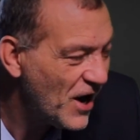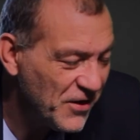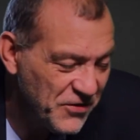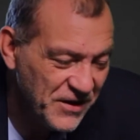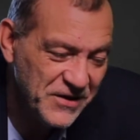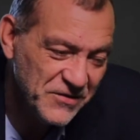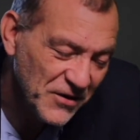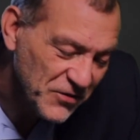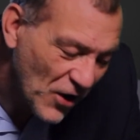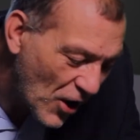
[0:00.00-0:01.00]
I think he's
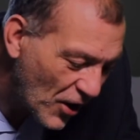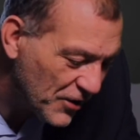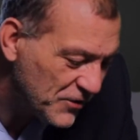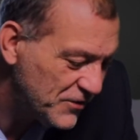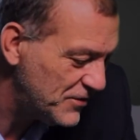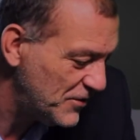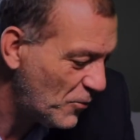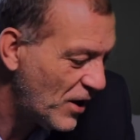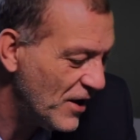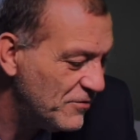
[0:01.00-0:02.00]
got the hottest
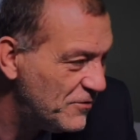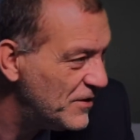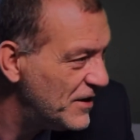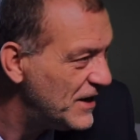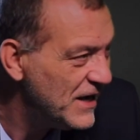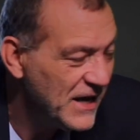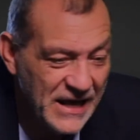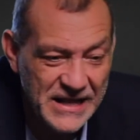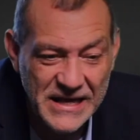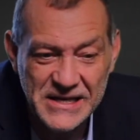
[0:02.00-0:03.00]
wife
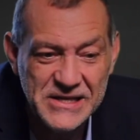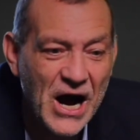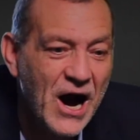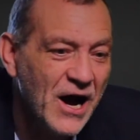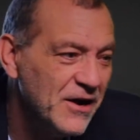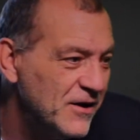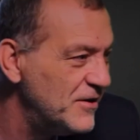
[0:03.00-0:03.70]
in the entire